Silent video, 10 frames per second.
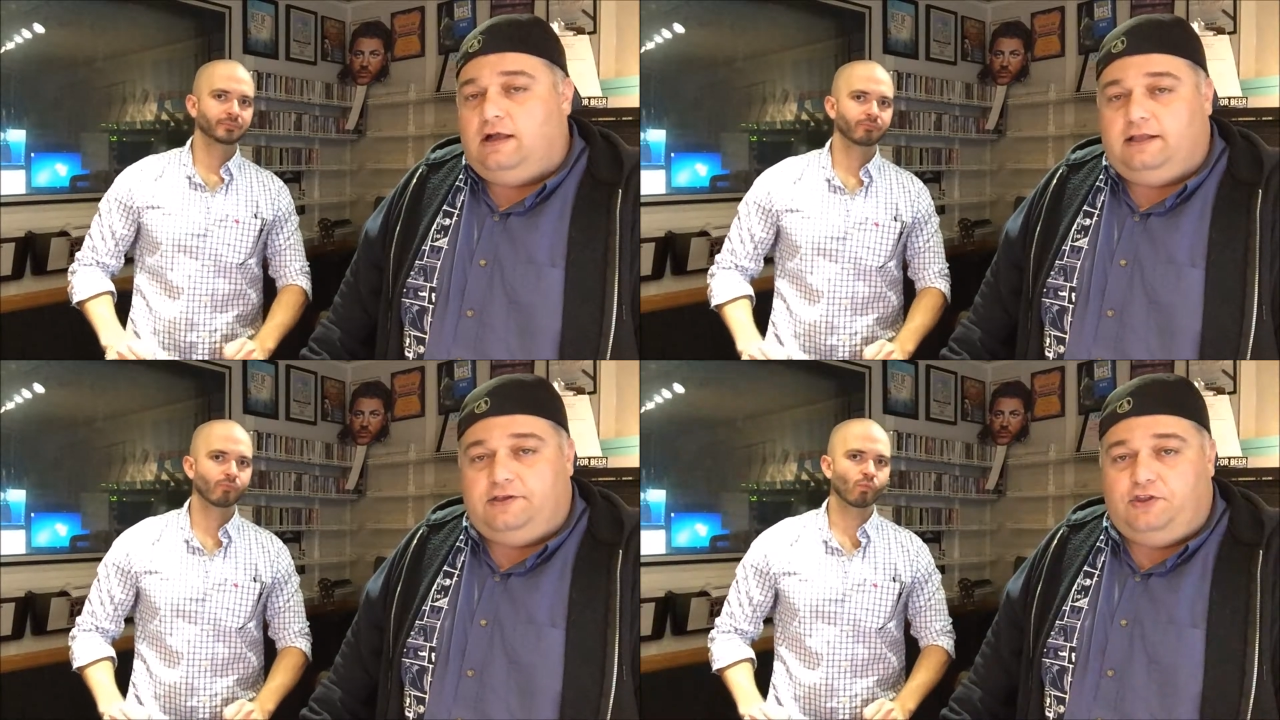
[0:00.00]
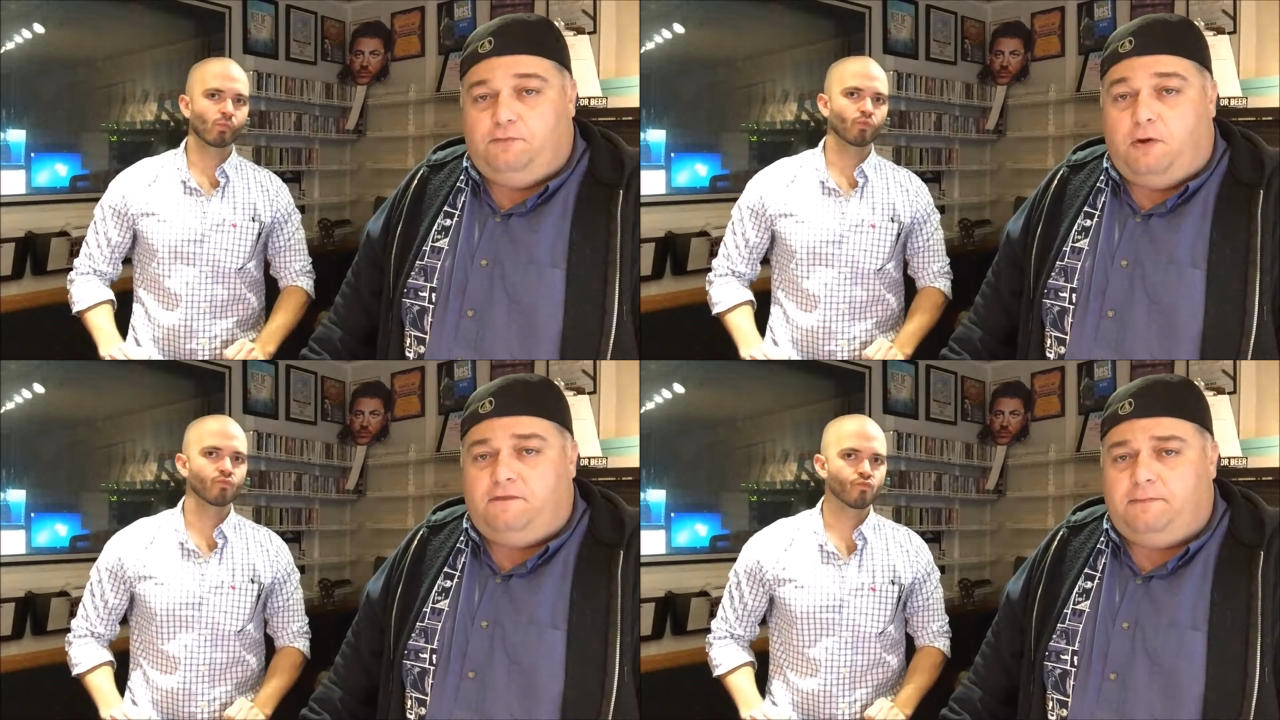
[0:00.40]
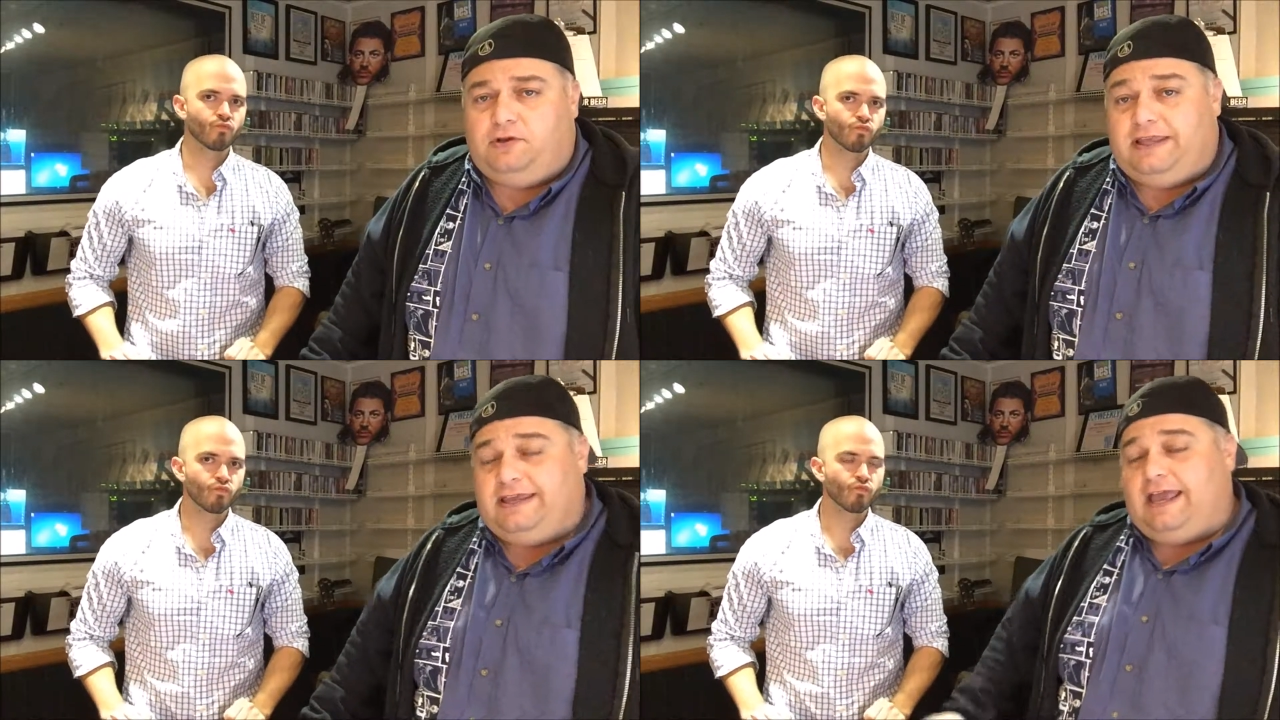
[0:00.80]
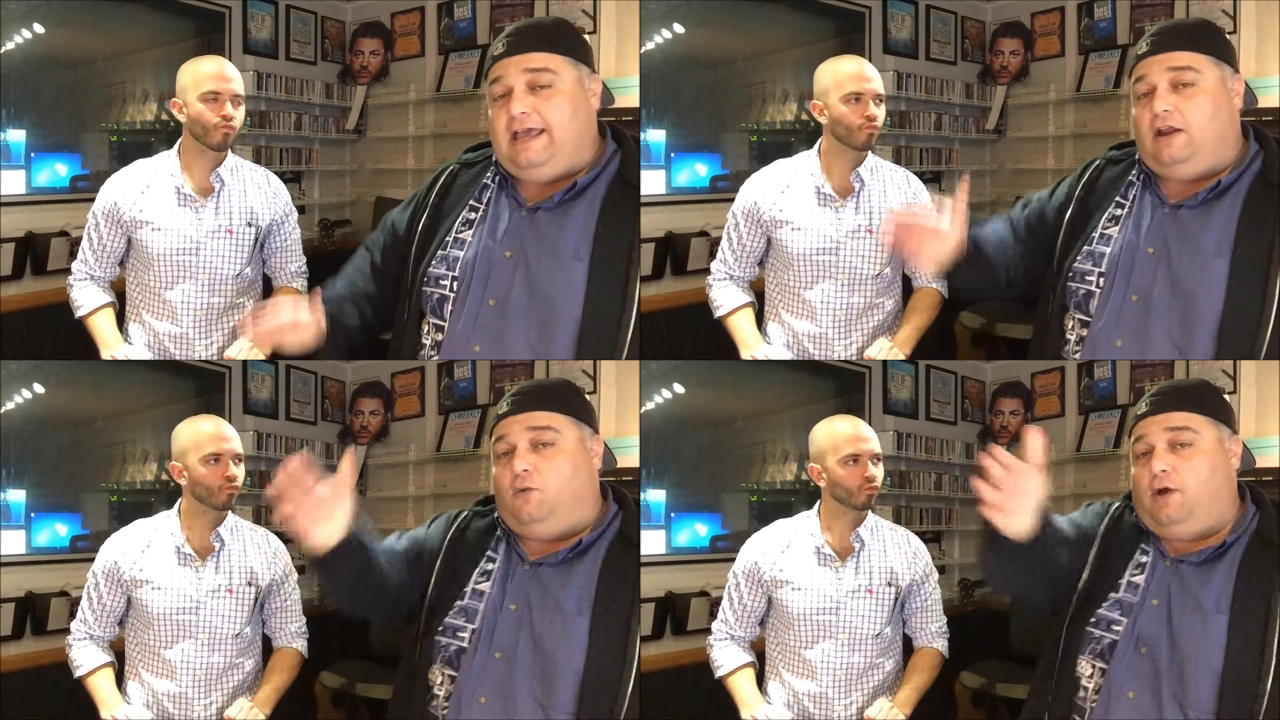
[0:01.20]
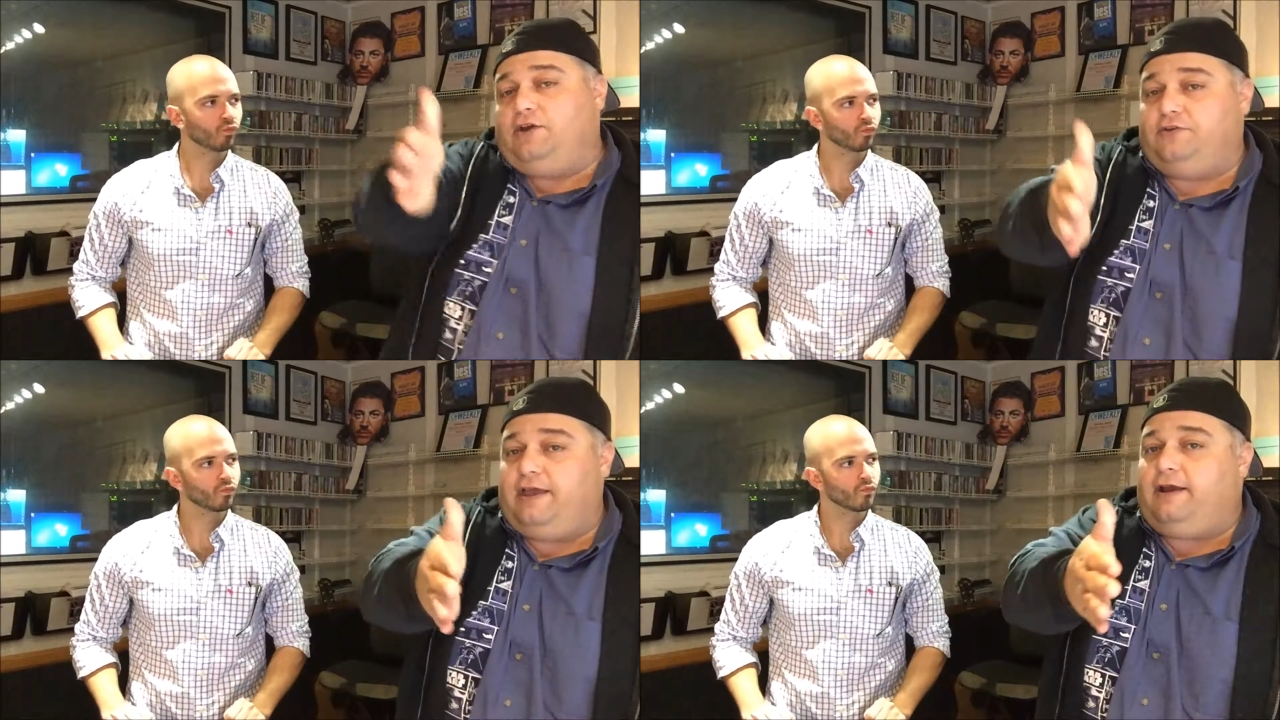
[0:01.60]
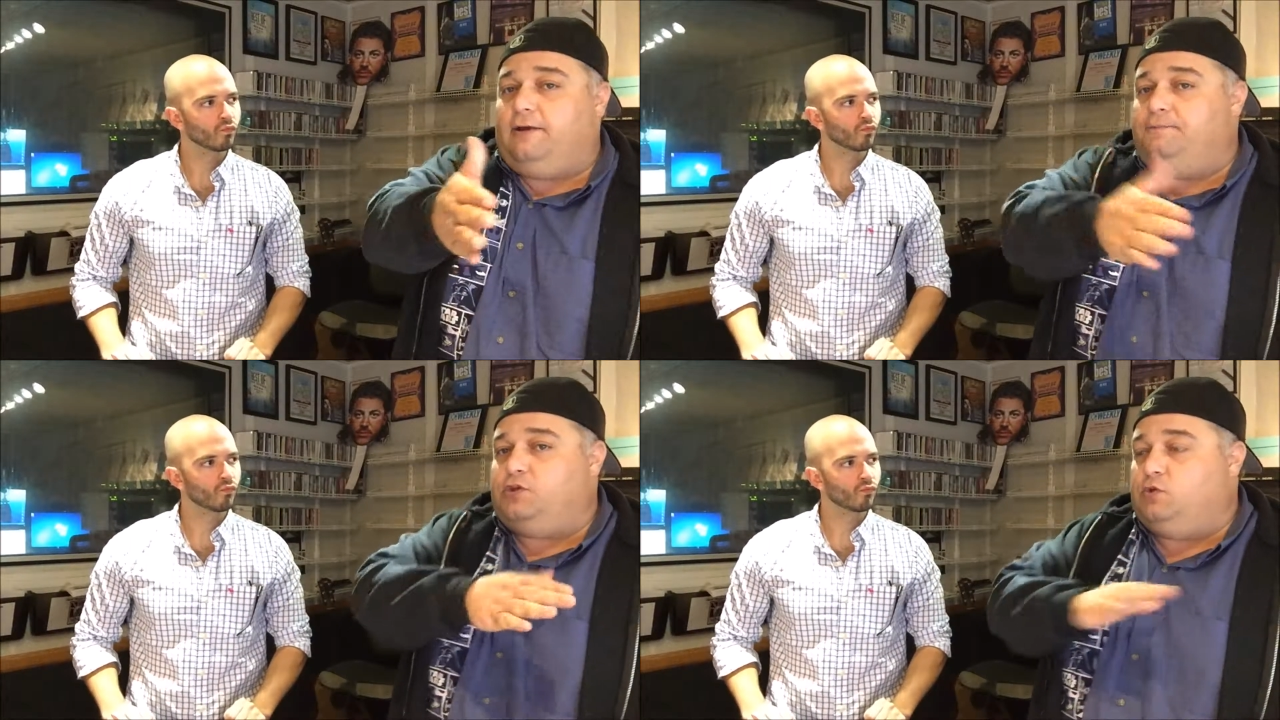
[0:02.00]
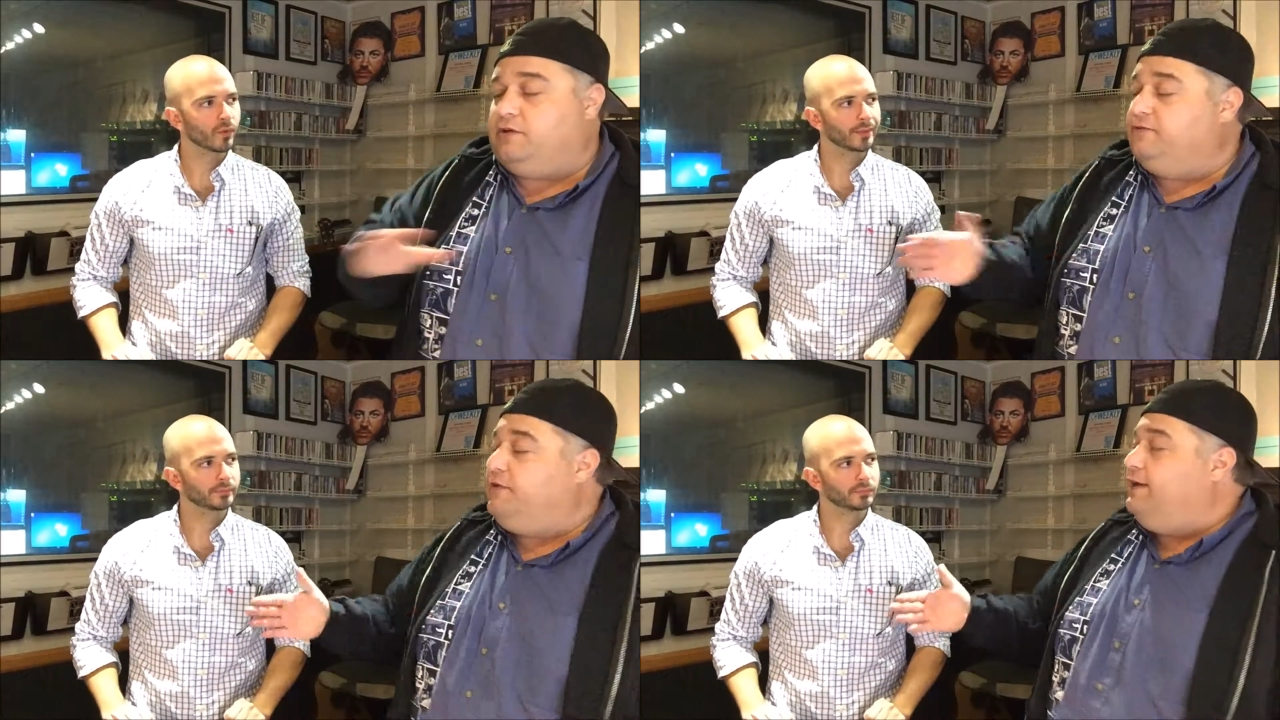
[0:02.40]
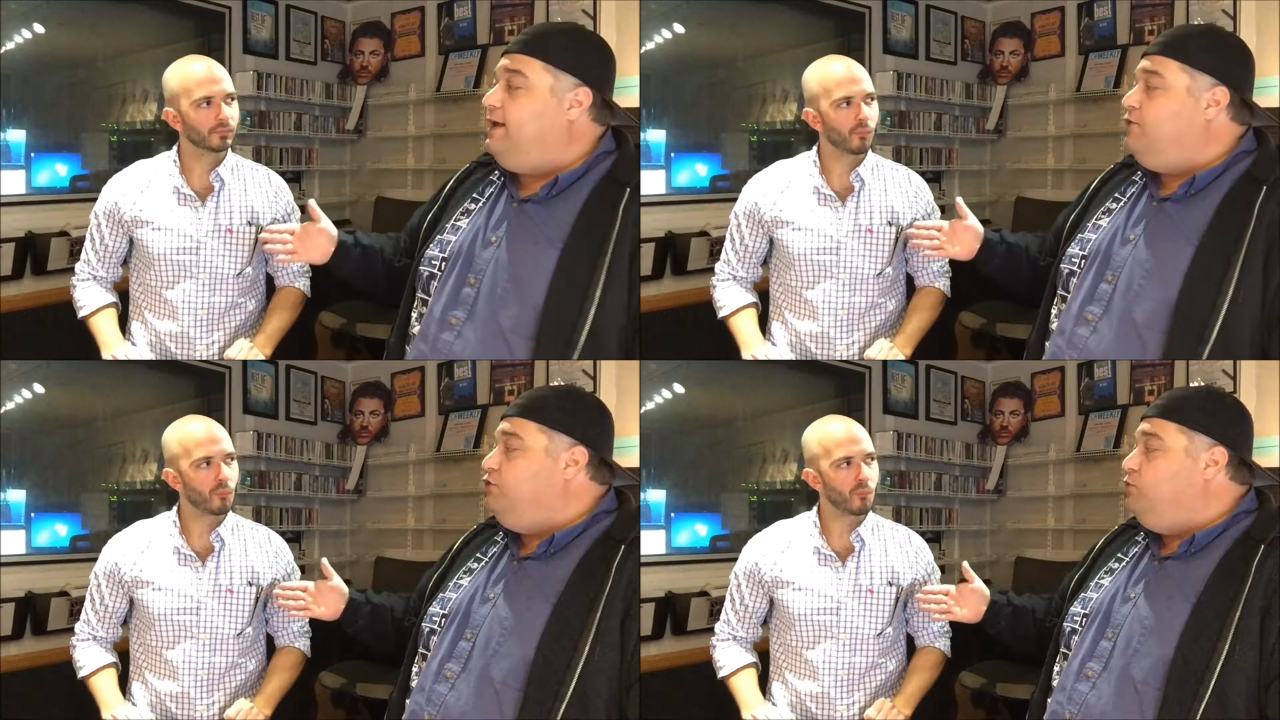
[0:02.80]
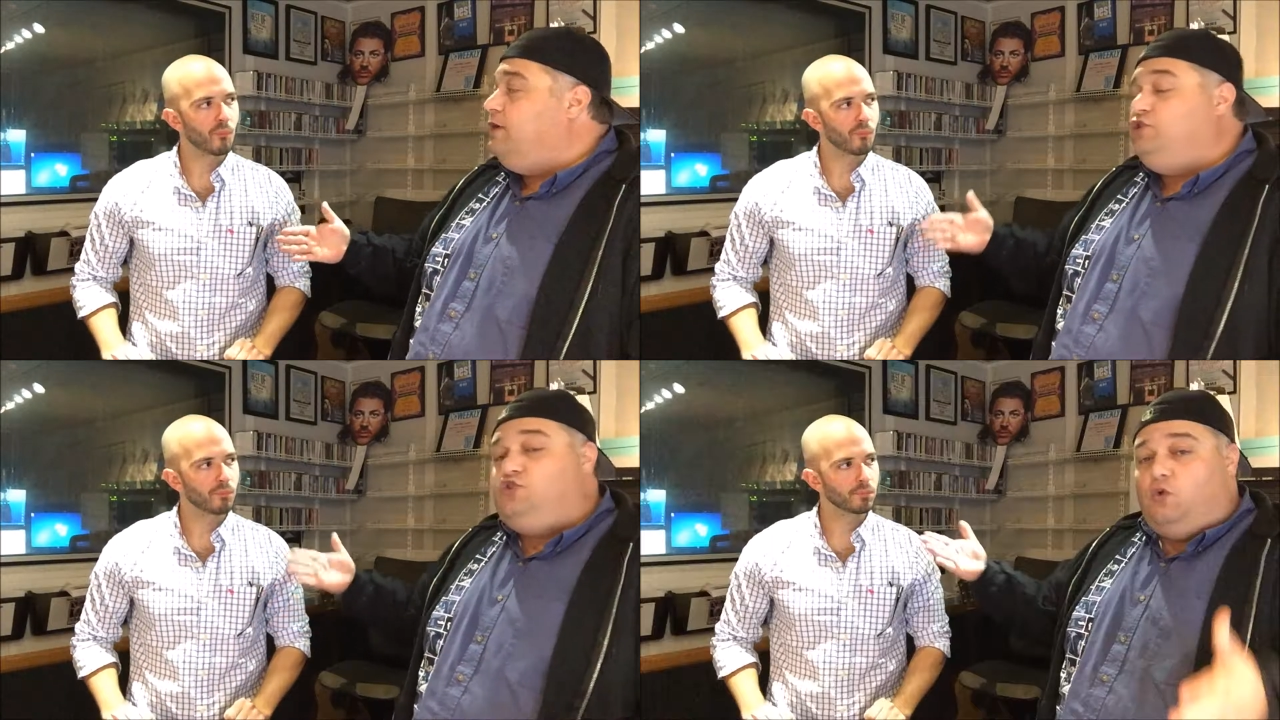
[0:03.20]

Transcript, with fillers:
Speaker 1: click on the Movember link, and while you're there, you can find out, you can